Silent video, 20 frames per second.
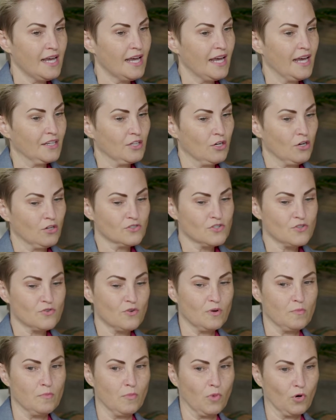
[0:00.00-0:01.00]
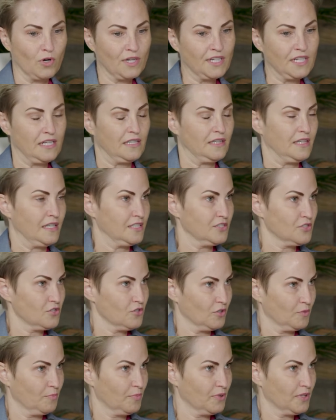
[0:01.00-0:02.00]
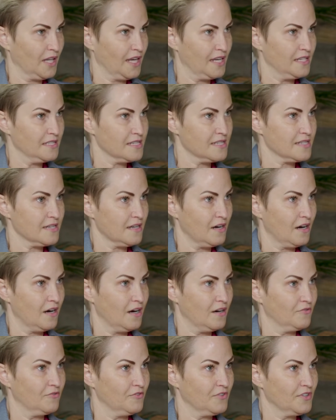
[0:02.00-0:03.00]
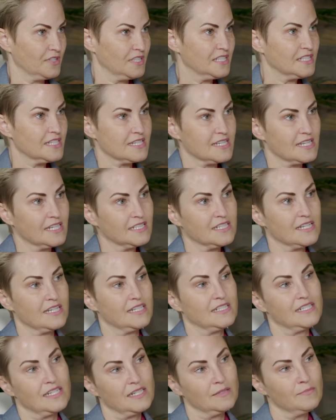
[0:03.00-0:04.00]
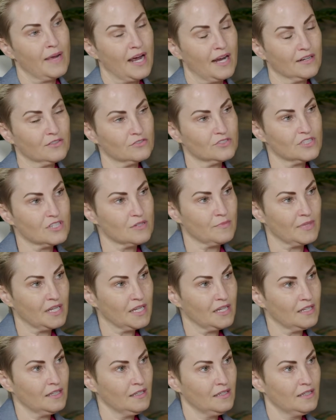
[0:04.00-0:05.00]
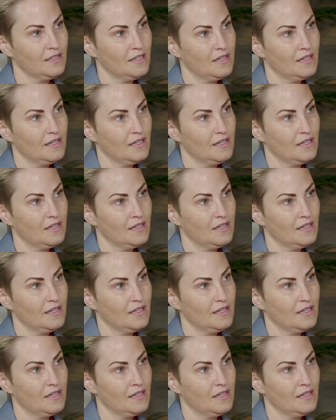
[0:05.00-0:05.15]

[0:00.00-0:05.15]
And also a mourning that took place of these things that did matter to me,